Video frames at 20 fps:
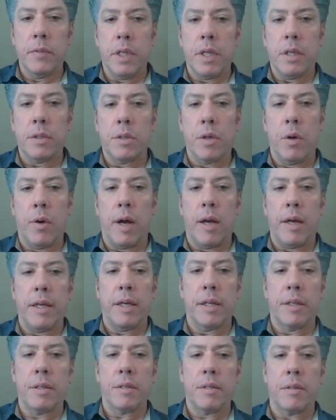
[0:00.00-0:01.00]
So
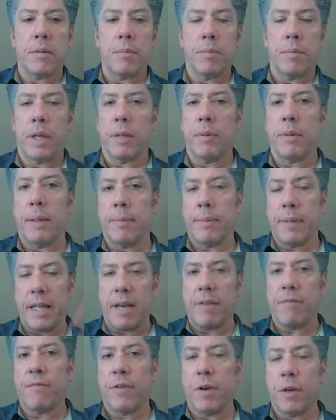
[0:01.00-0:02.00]
it's, but, the, but
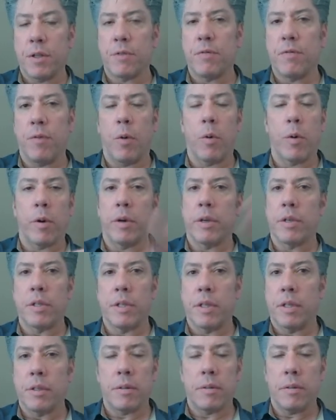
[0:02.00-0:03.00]
that first 4 is,
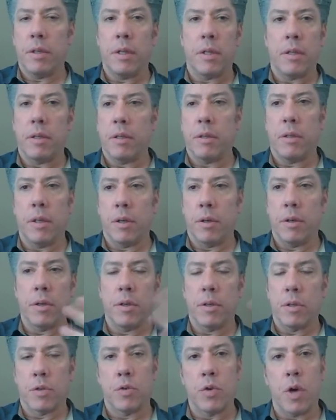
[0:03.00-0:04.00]
you, you, know, you
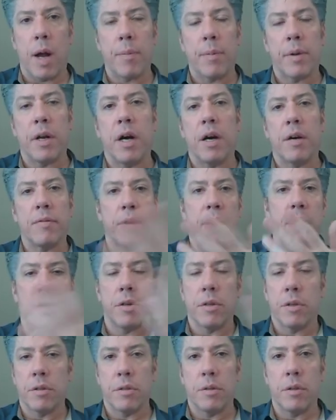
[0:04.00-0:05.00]
can just drop it off, and you
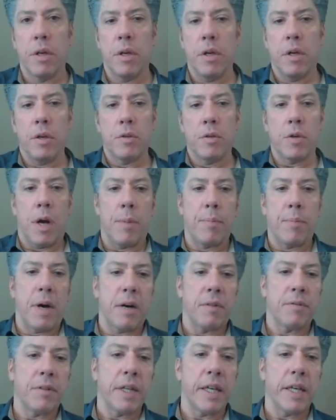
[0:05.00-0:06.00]
can drop
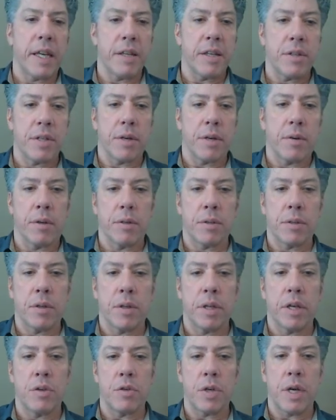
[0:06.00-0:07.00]
off leading 0. So
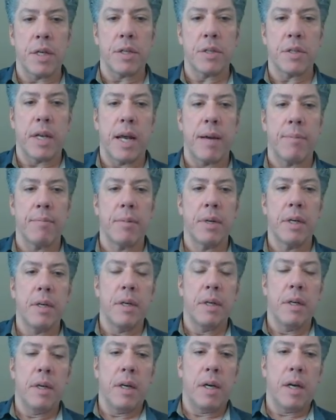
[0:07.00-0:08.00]
the address that I'm
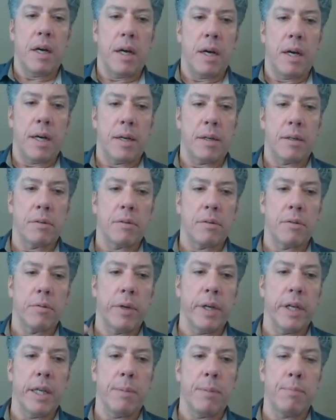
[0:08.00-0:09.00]
uh,
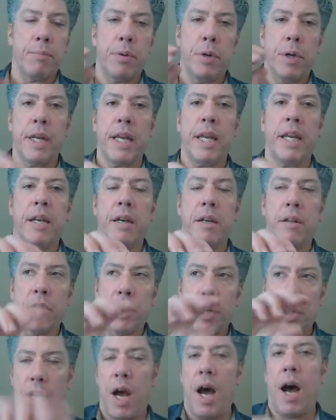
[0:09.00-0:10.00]
really putting the
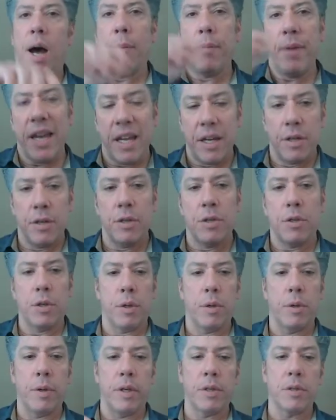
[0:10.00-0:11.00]
knob
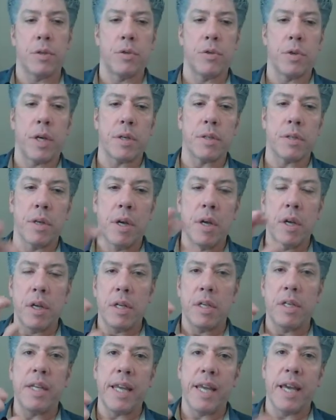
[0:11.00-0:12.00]
into is address
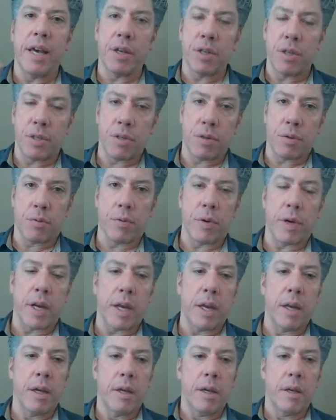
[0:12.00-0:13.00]

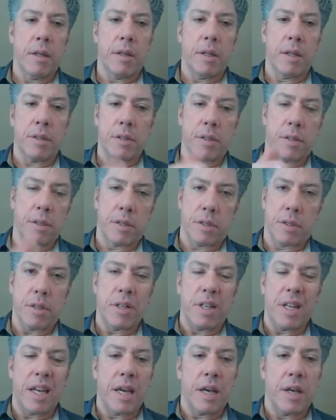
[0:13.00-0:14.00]
DS3 this this is a
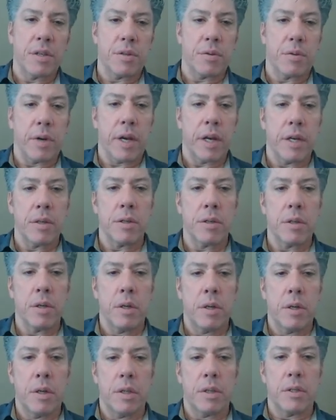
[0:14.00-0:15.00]
DS range.
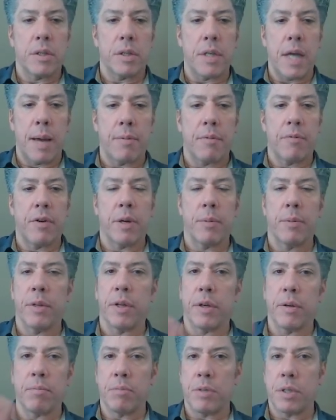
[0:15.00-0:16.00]
It's the type of variable.
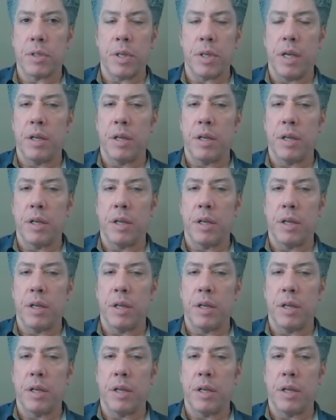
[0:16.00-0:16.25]
They're just